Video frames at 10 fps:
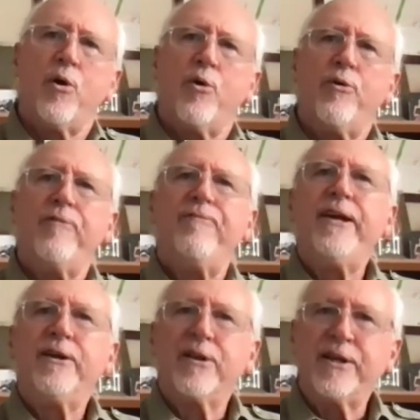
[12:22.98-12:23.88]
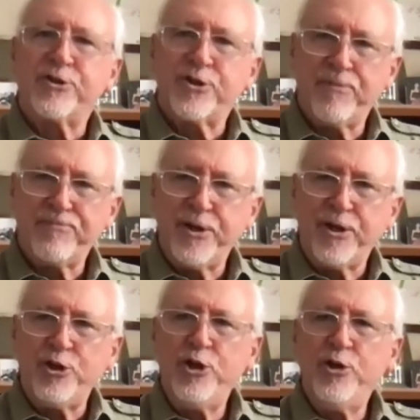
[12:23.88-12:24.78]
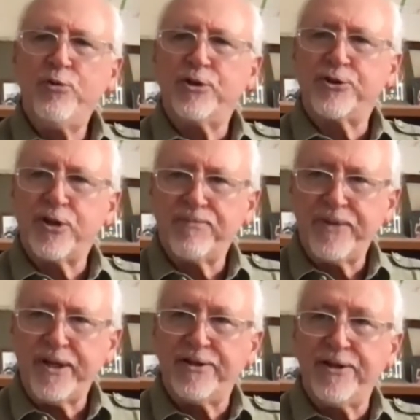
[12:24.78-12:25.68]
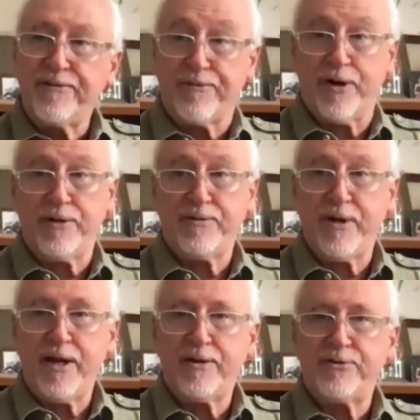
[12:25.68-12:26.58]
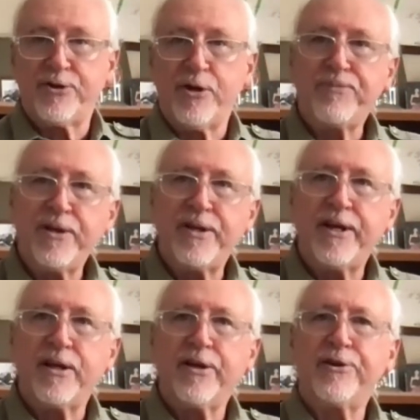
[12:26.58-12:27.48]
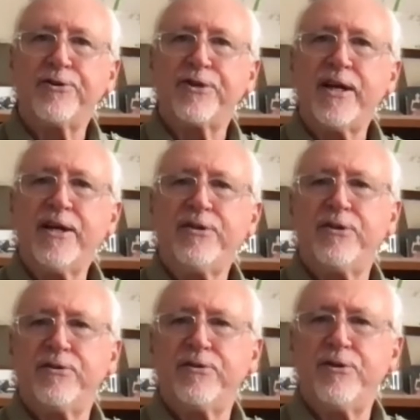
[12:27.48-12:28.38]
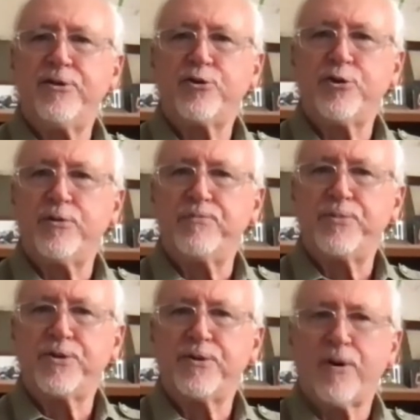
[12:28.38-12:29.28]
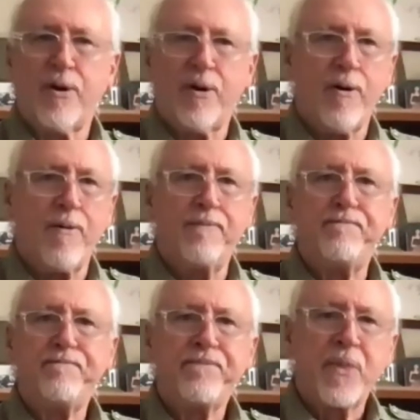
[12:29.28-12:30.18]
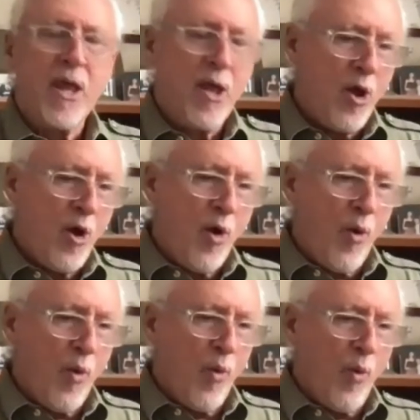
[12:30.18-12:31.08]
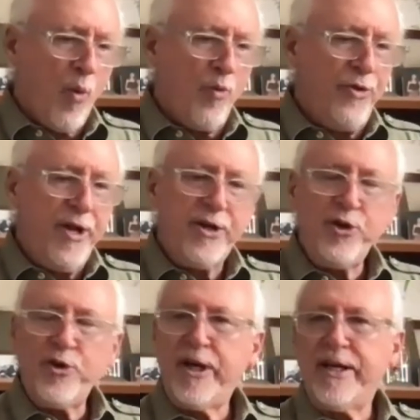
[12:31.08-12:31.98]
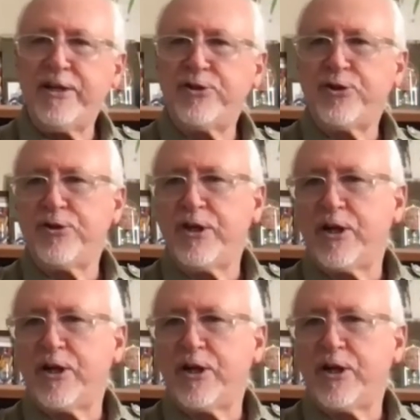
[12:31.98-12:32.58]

revealing something new and something different and something that'll entertain the, the troops. Um, then you get into the